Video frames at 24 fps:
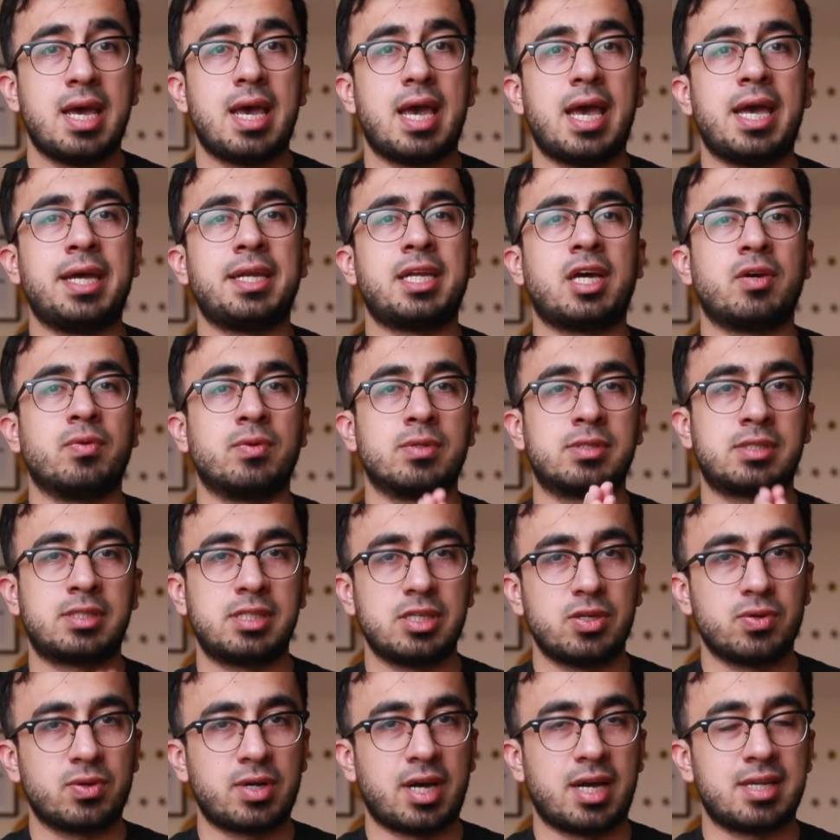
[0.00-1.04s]
And I will
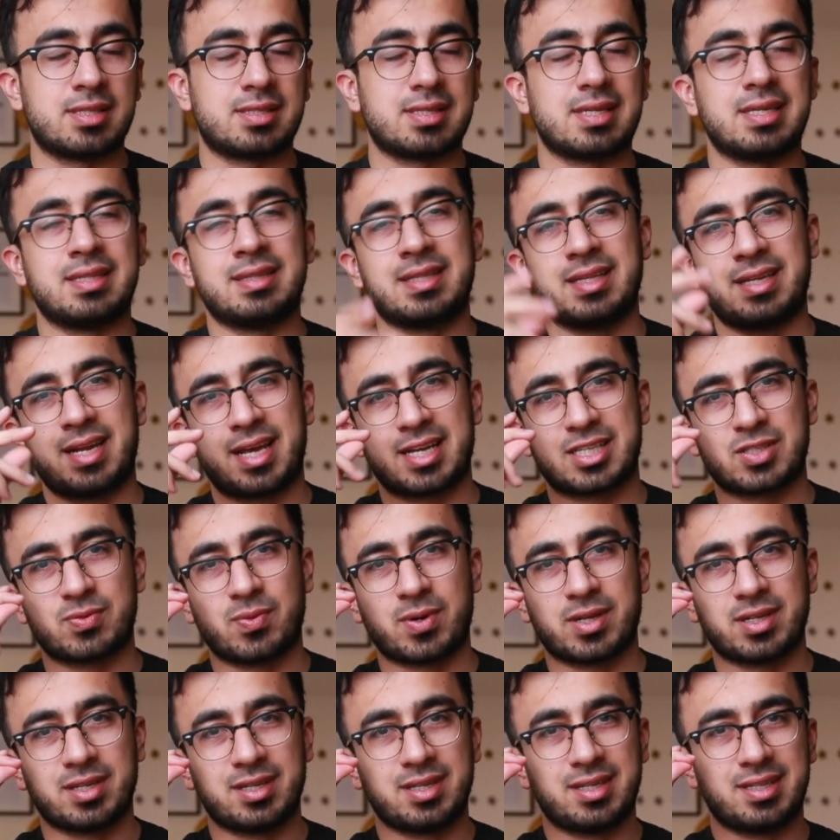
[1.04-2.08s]
see you guys in the next
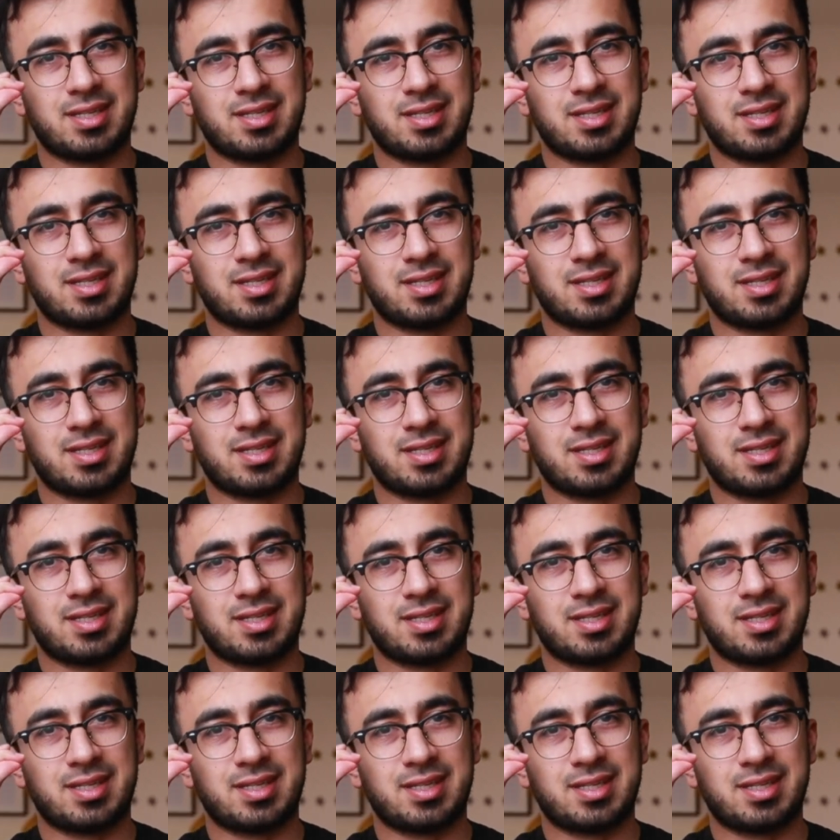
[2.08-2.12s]
one.